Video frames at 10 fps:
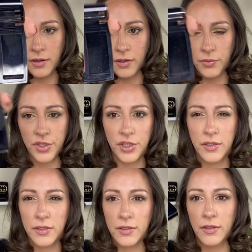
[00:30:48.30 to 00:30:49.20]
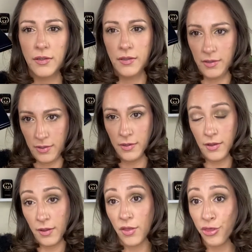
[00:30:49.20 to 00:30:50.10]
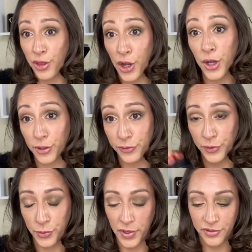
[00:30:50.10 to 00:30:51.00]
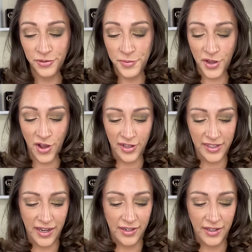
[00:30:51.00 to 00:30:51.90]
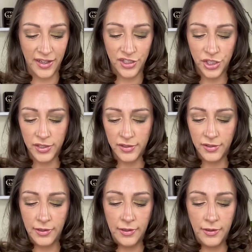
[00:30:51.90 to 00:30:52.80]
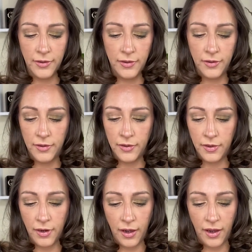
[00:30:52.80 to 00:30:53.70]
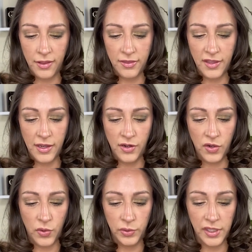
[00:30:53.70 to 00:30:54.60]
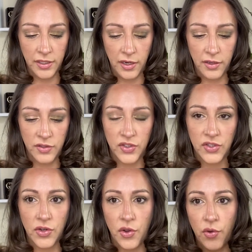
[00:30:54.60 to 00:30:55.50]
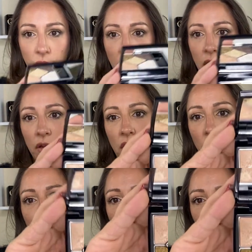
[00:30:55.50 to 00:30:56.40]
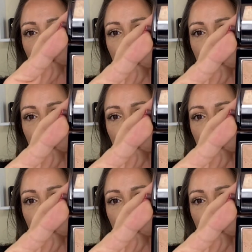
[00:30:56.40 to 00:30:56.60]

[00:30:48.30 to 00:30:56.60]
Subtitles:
which is the colorful one from the holiday collection, and the Golden Snow Quint.